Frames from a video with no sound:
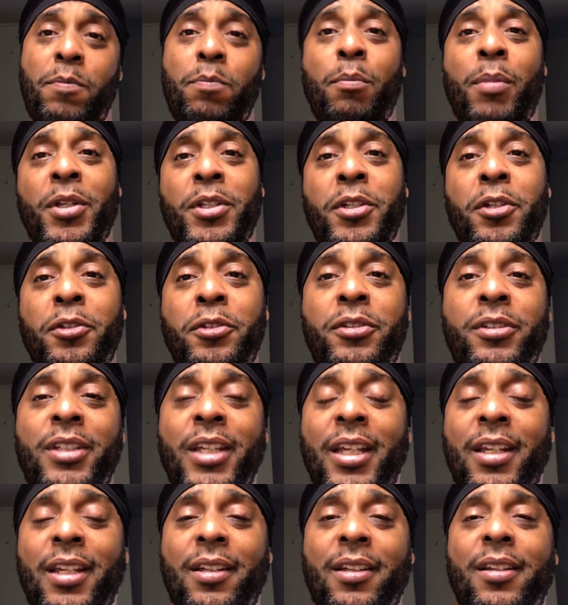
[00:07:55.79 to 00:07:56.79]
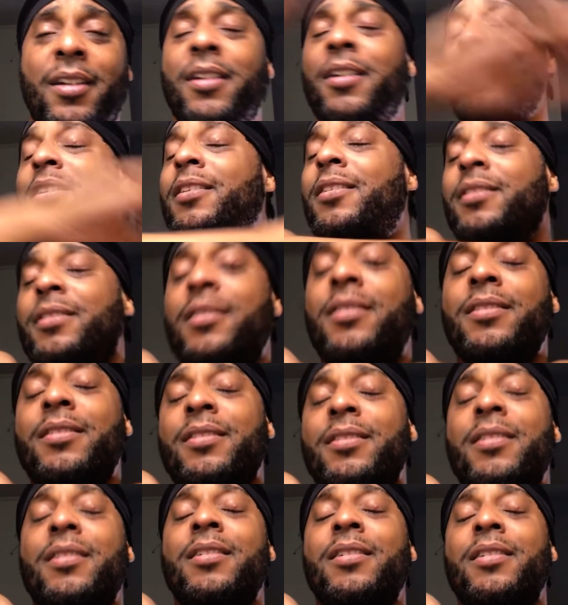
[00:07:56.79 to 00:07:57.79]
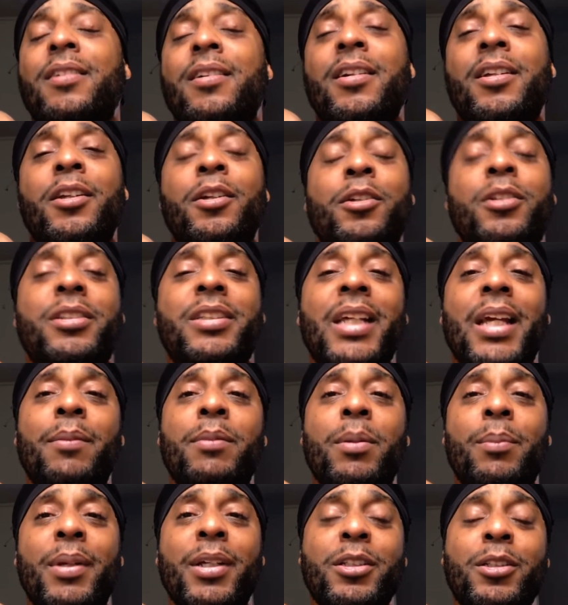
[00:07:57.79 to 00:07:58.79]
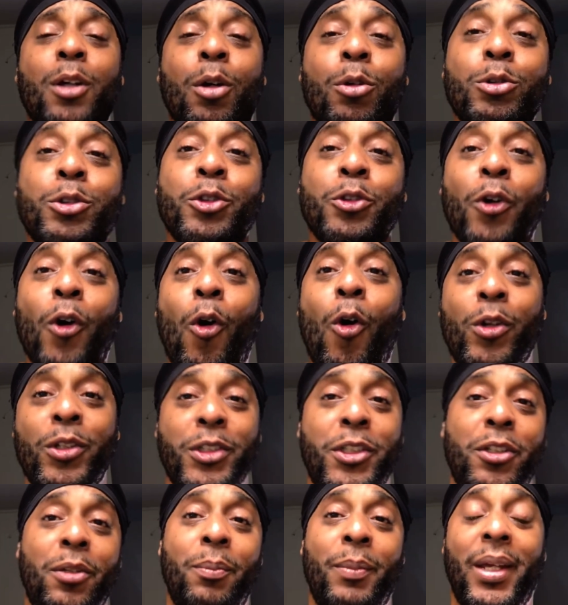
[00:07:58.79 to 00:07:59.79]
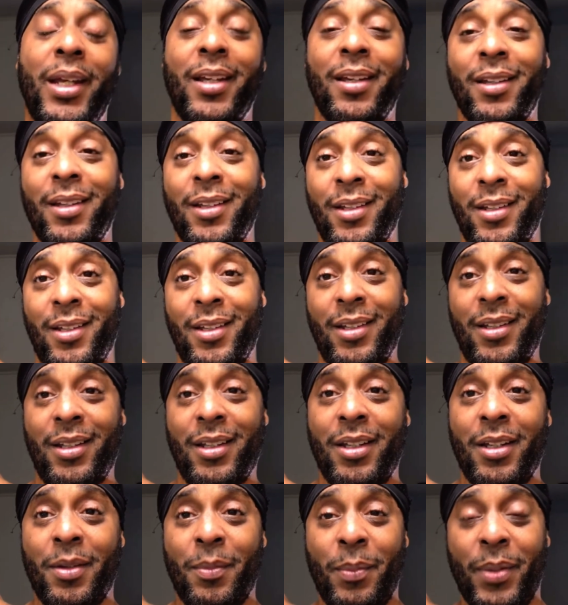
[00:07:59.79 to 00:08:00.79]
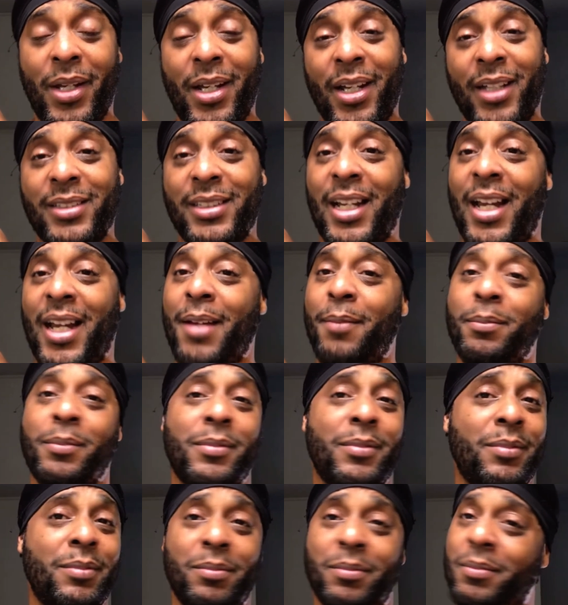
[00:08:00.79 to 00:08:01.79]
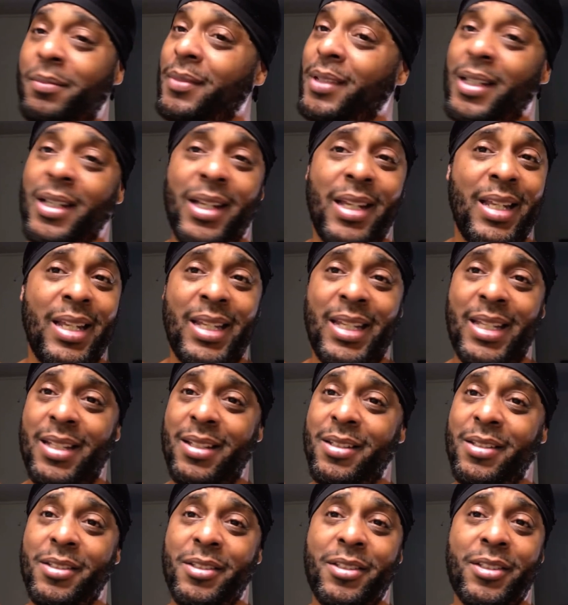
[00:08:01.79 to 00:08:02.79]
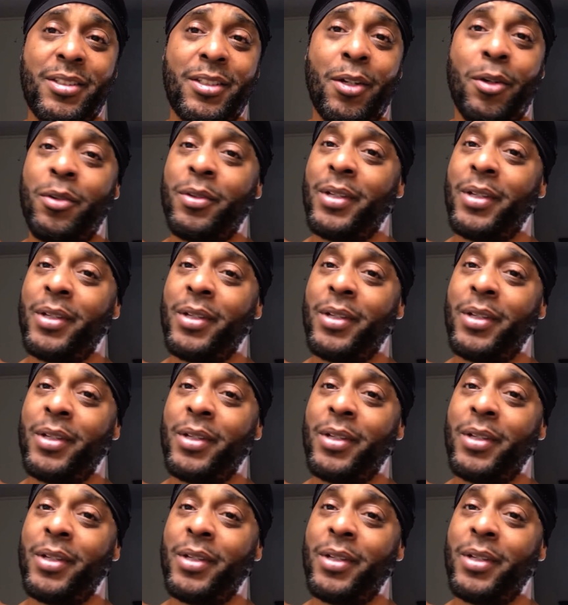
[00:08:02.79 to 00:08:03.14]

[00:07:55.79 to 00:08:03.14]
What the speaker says: But you seem to be so drawn to me because I'm so